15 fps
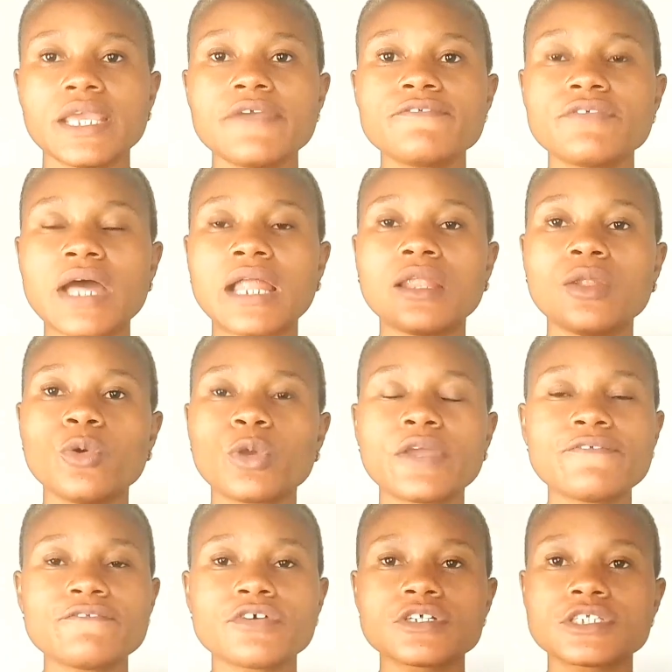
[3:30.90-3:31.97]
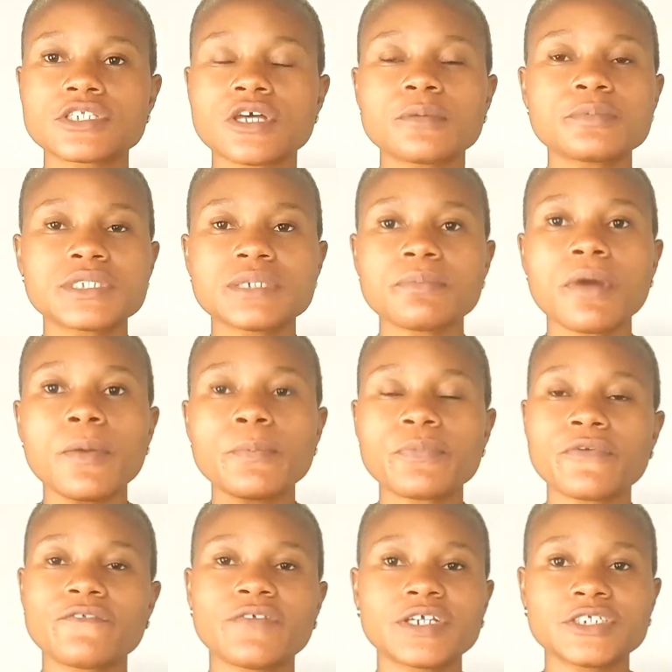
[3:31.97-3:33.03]
If you are looking for something more
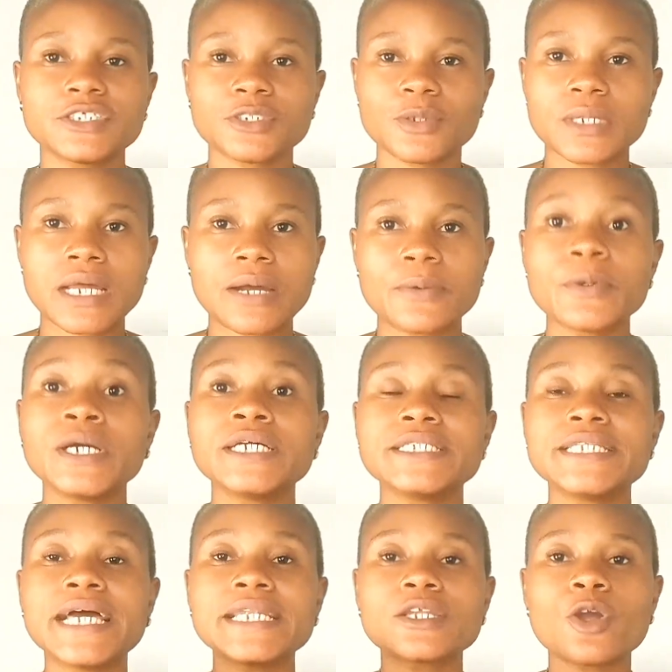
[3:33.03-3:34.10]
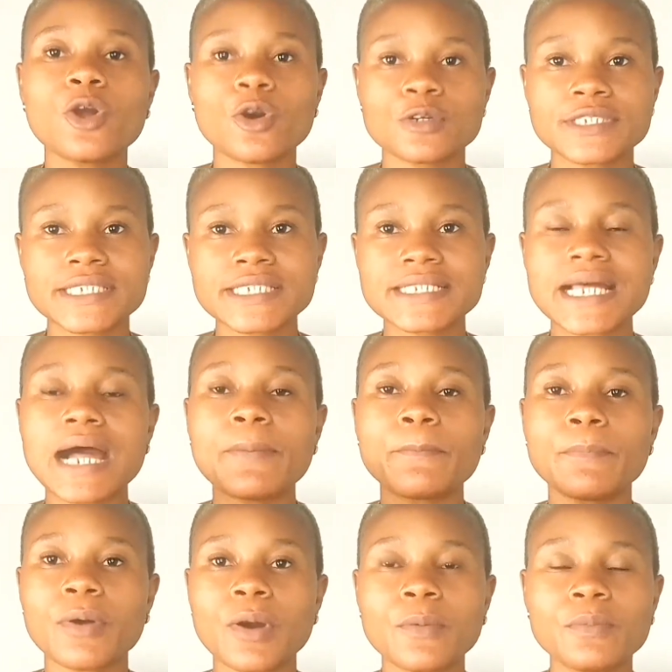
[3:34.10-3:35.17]
professional, then consider
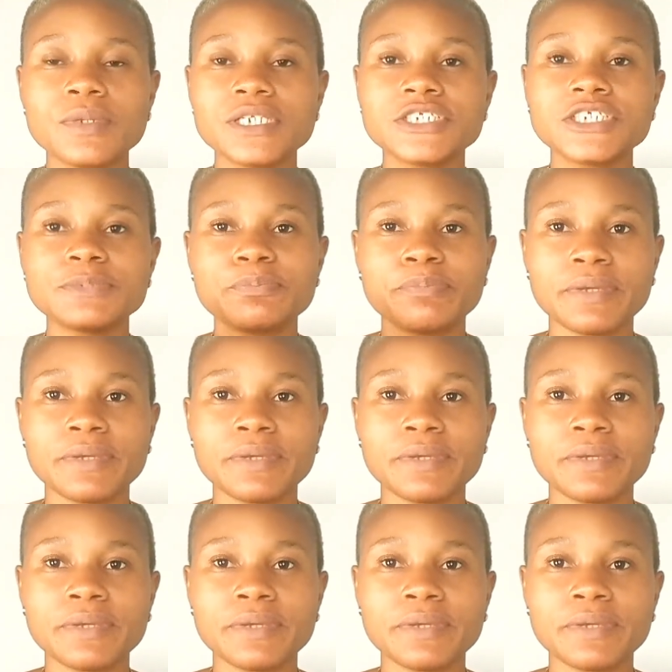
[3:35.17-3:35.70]
Publish